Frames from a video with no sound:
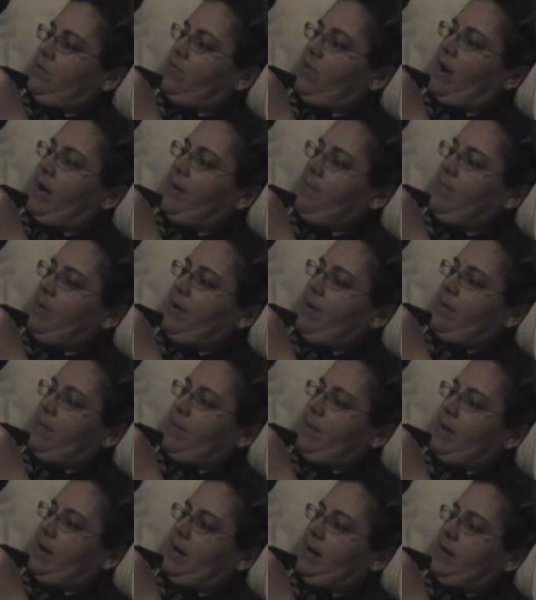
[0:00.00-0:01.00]
dried berry
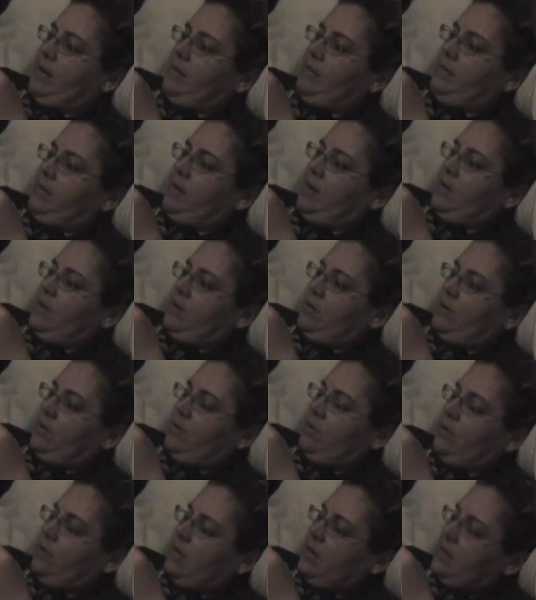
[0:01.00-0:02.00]
pies,
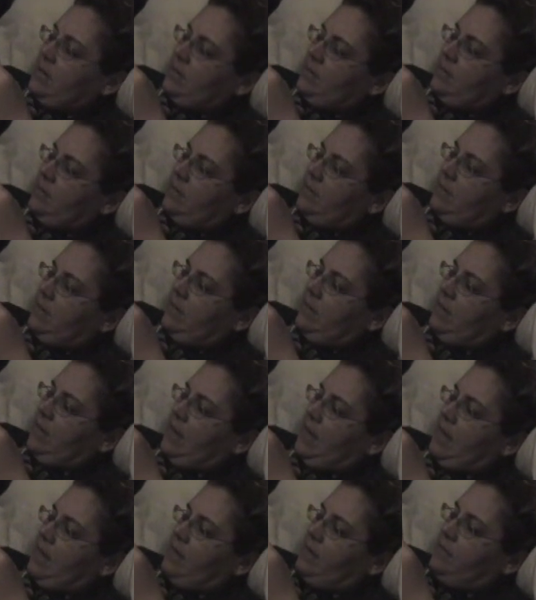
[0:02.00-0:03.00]
cookies, and
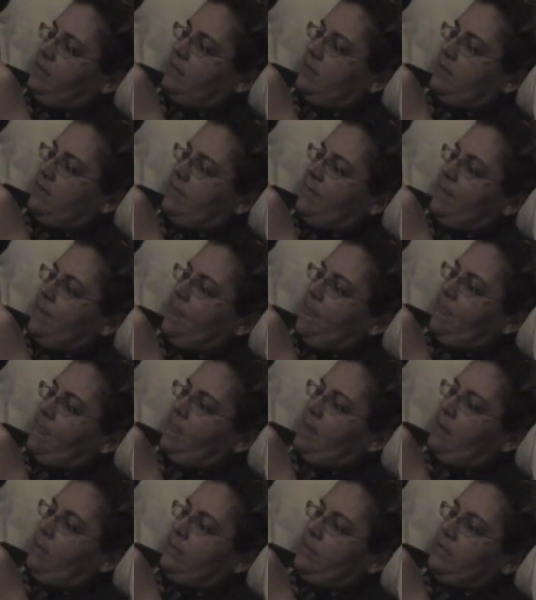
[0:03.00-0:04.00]
cakes.
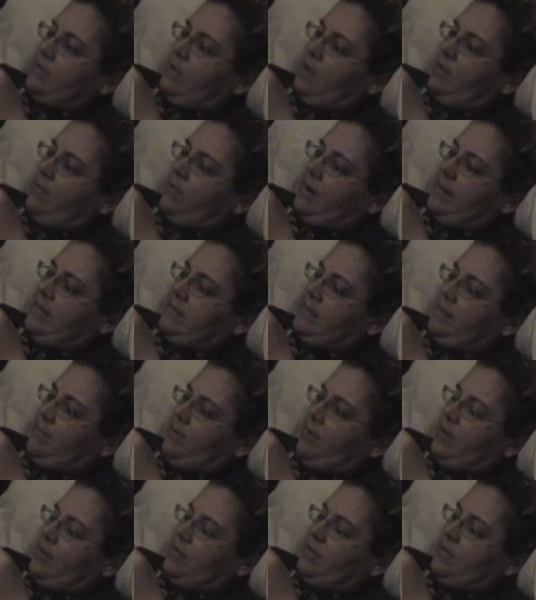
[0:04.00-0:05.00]
There was salt rising
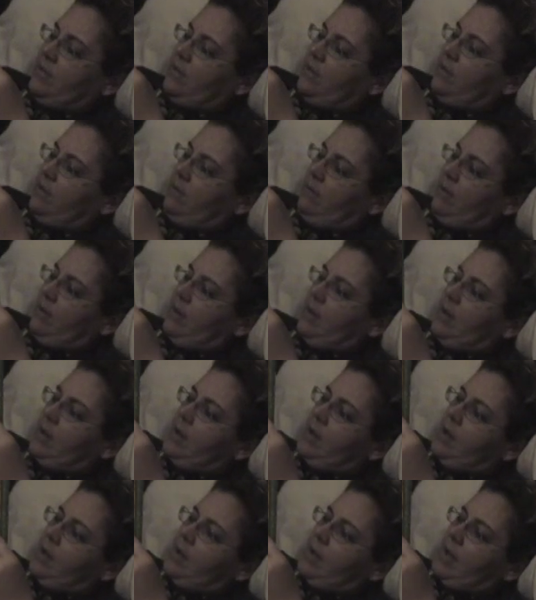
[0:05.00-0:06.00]
bread, too,
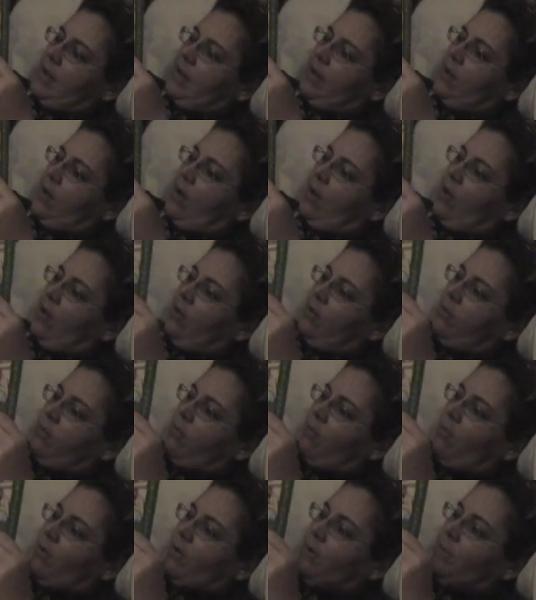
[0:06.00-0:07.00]
and cold
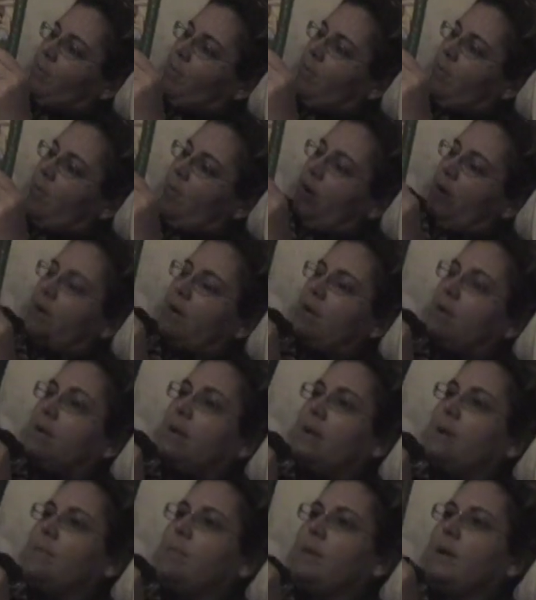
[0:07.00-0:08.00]
boiled pork
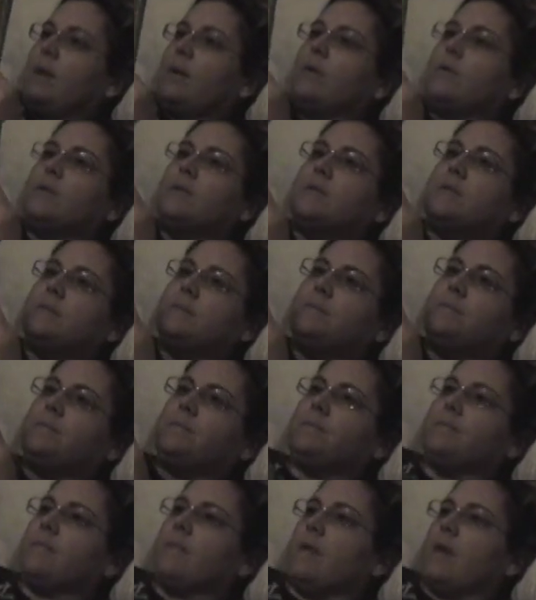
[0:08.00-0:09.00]
and pickles.
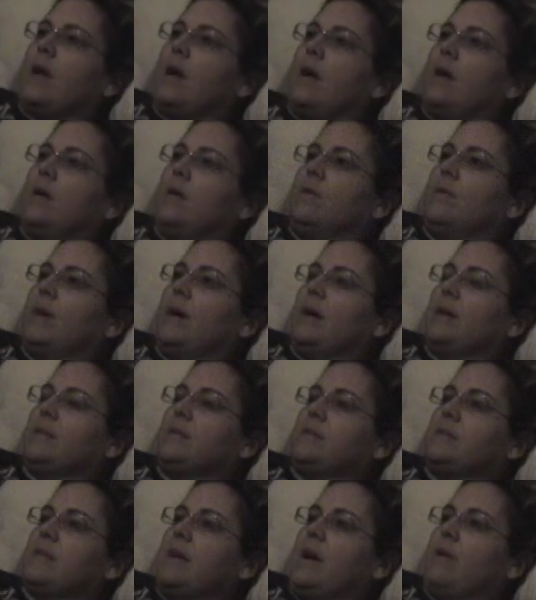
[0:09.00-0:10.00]
Oh, how
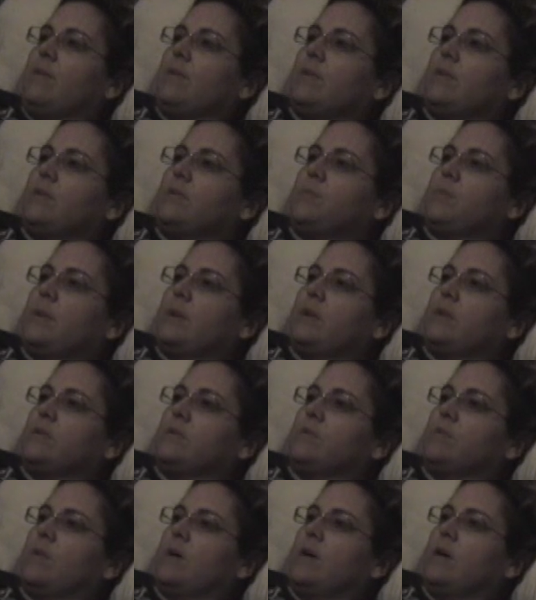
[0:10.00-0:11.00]
sour those
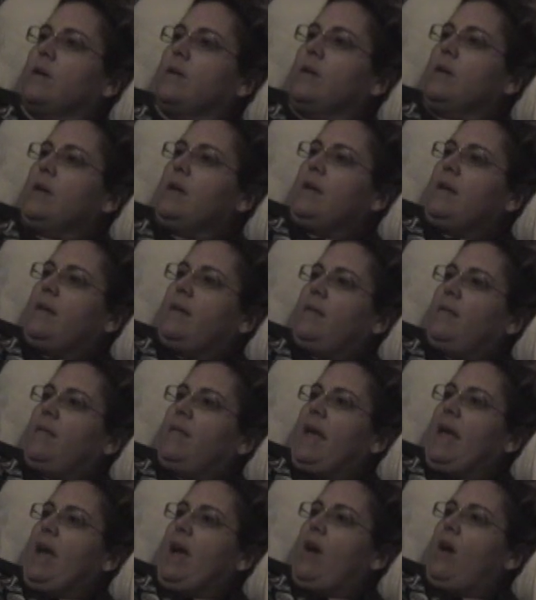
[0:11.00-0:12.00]
pickles were!
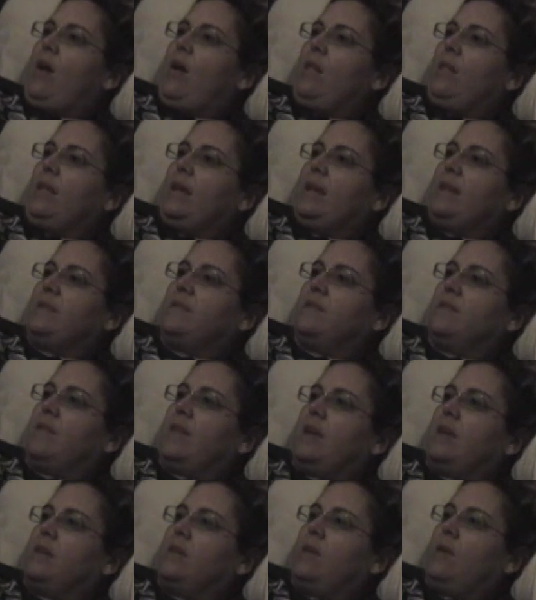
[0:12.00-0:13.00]
They all ate till
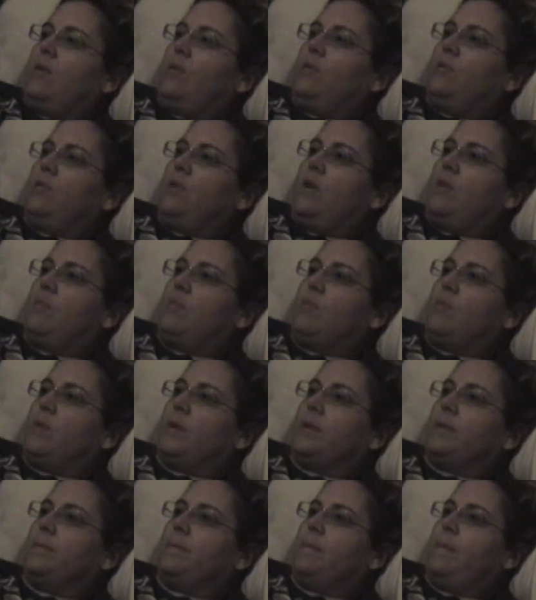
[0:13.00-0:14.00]
they could hold no
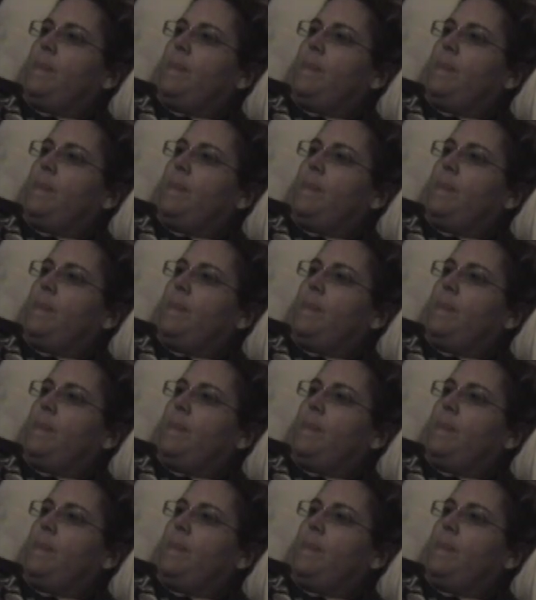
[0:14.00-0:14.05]
more